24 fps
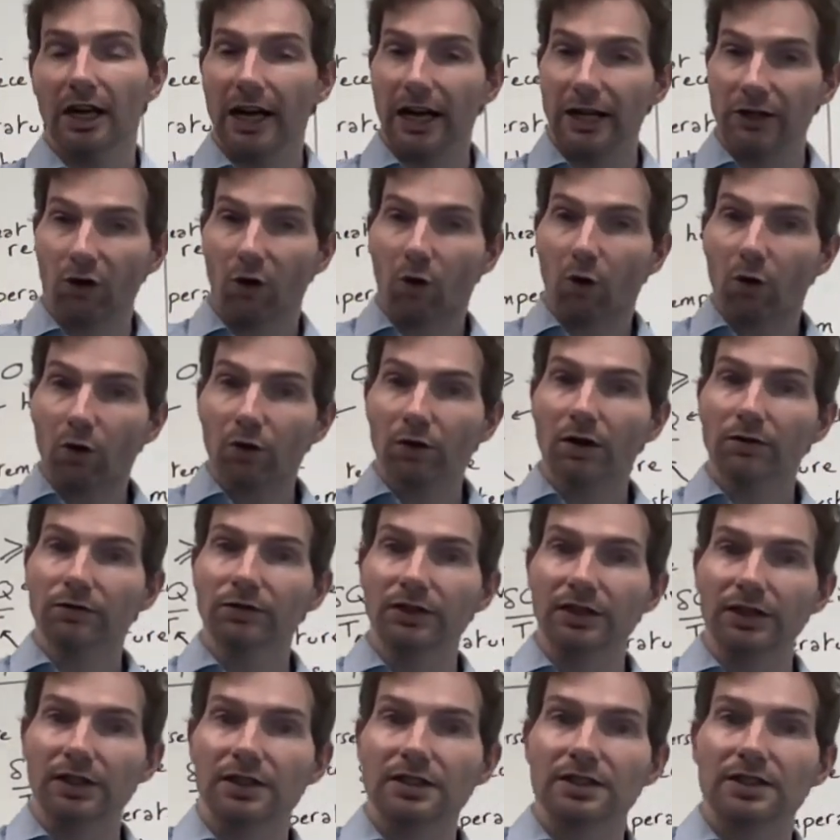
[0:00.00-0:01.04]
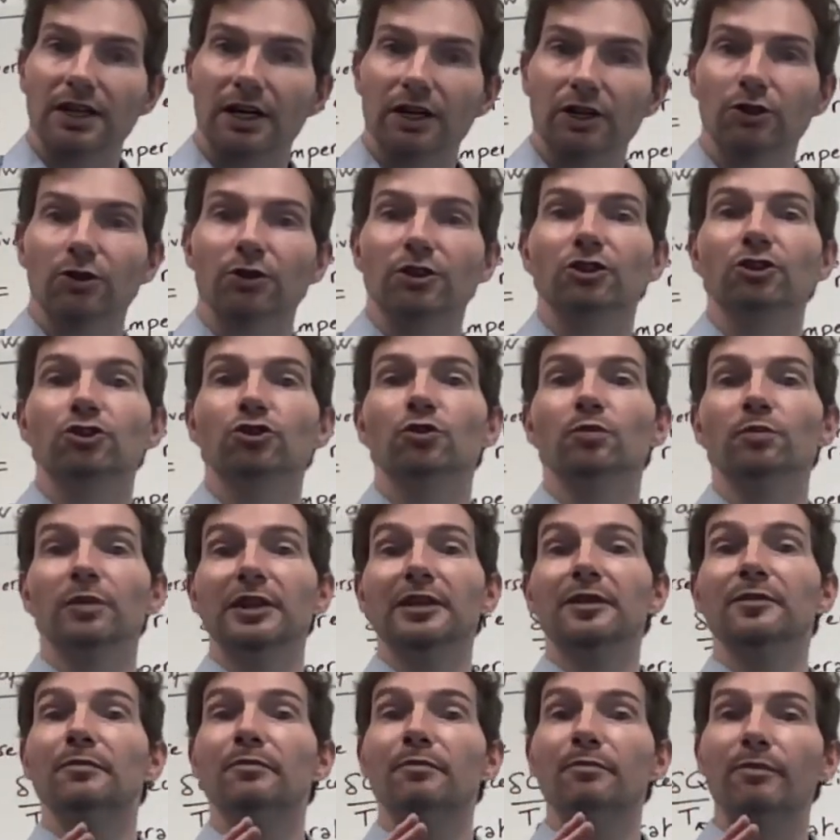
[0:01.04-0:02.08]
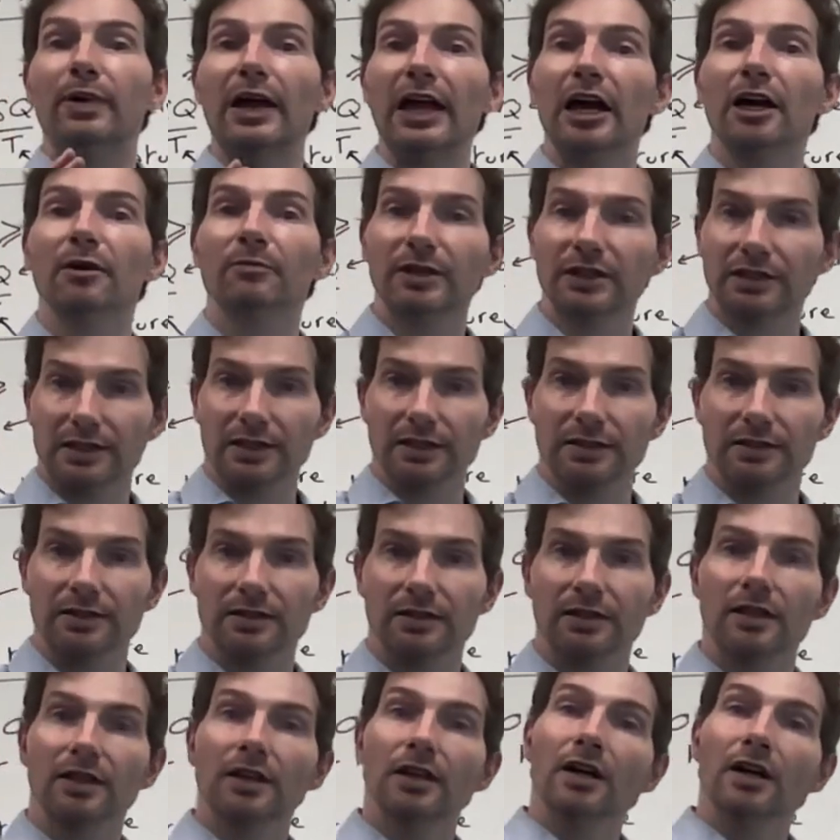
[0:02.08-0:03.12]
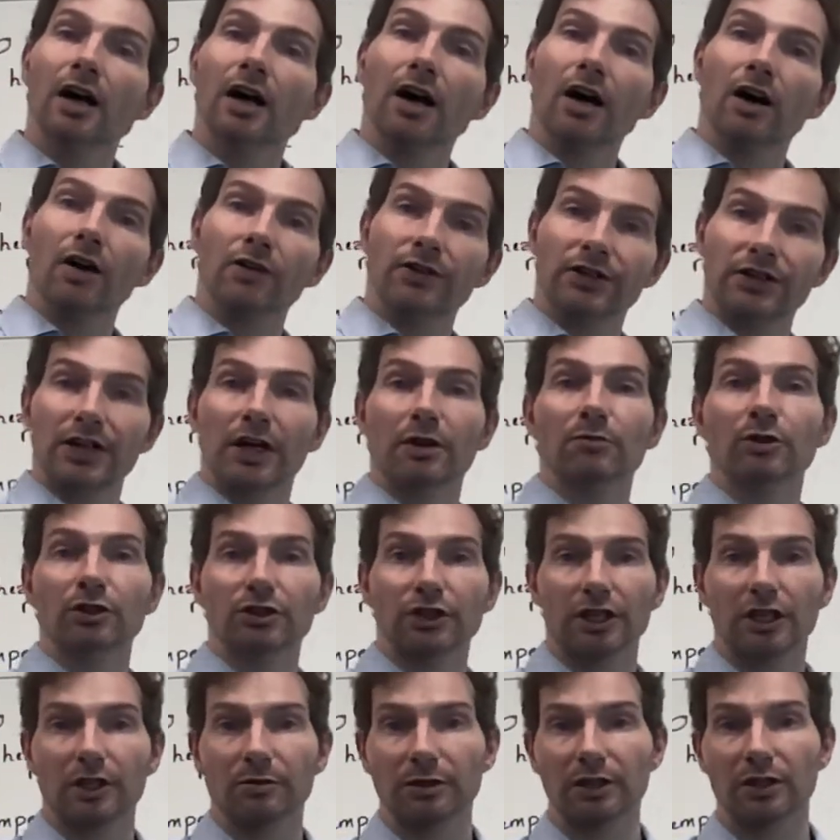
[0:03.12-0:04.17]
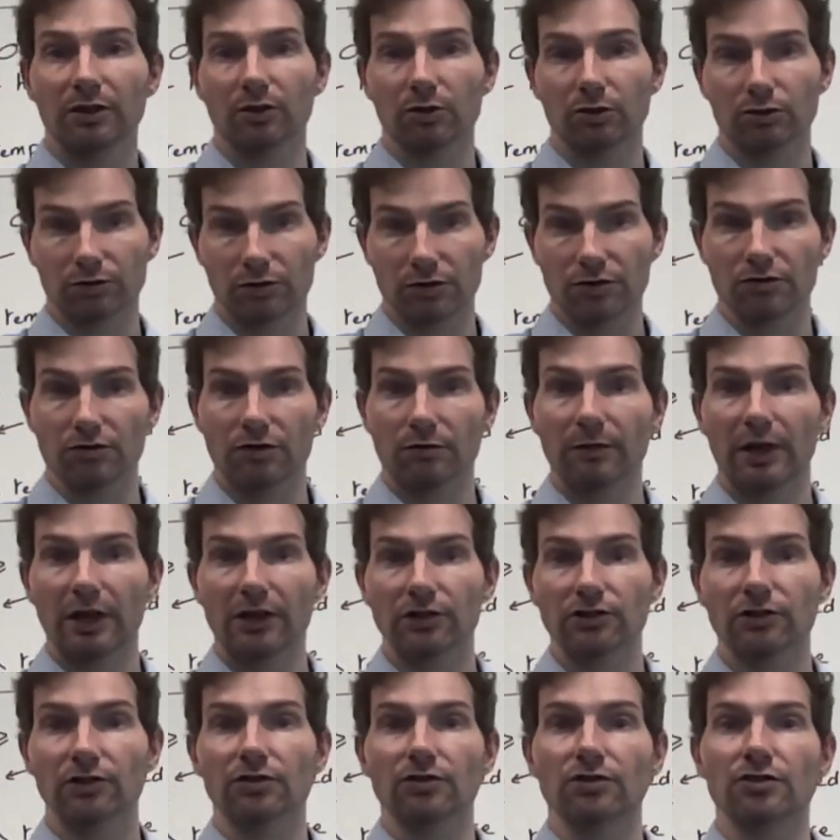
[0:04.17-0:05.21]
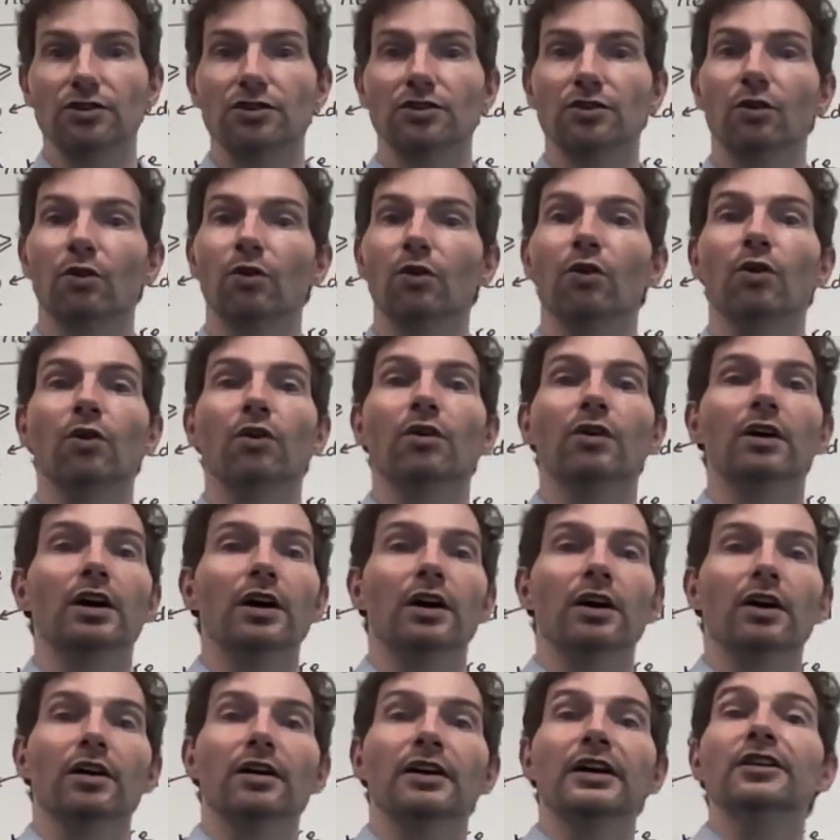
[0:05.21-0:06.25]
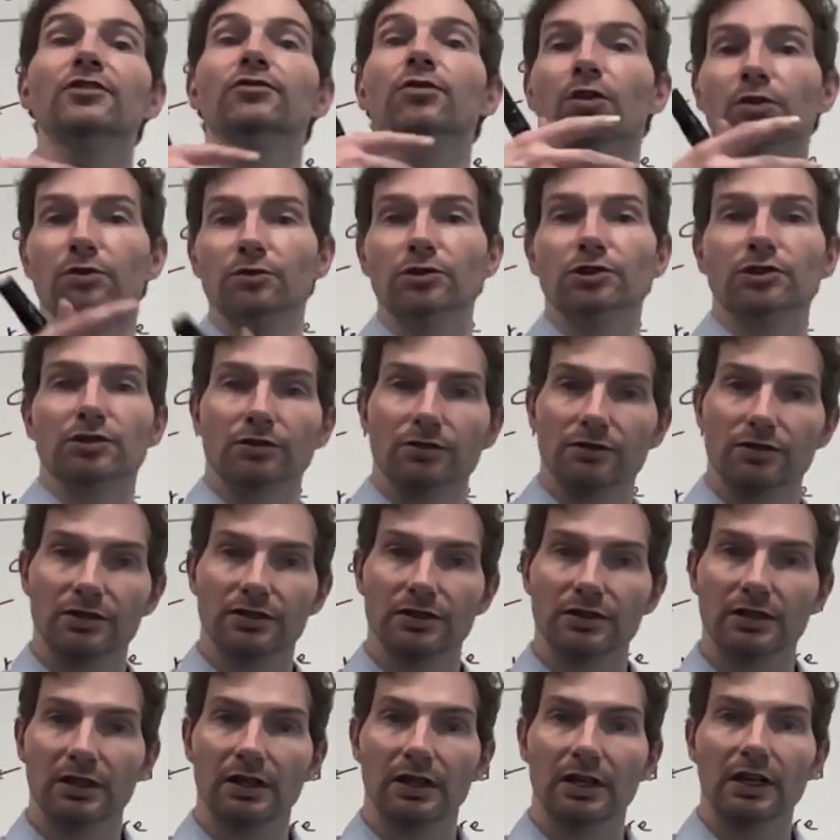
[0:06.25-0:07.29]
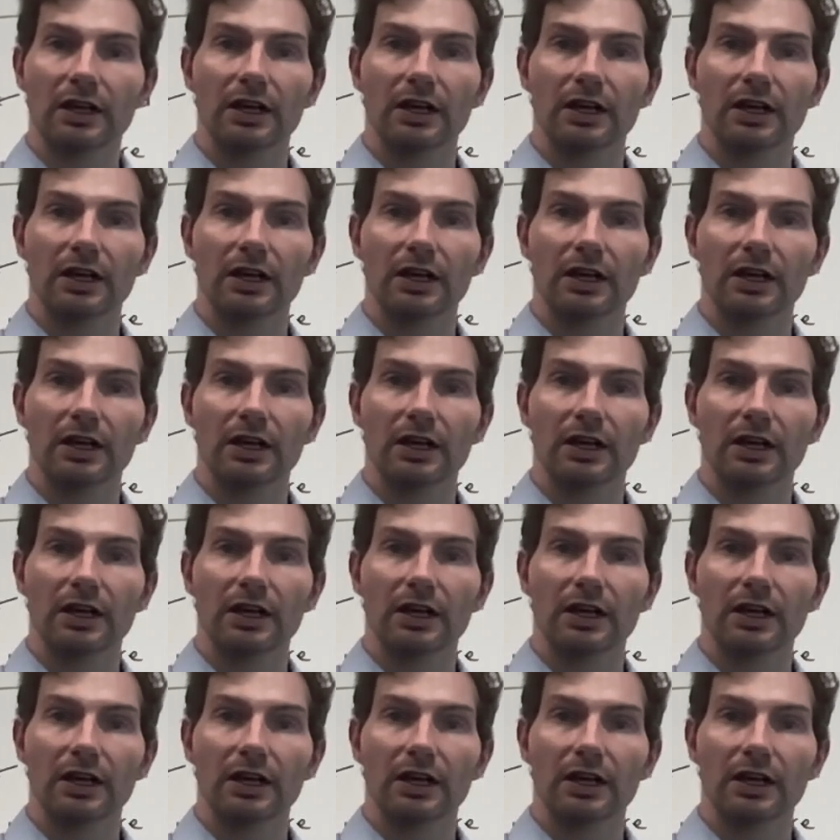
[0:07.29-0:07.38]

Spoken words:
And all of these are going to be permitted thermodynamical transformations or evolutions.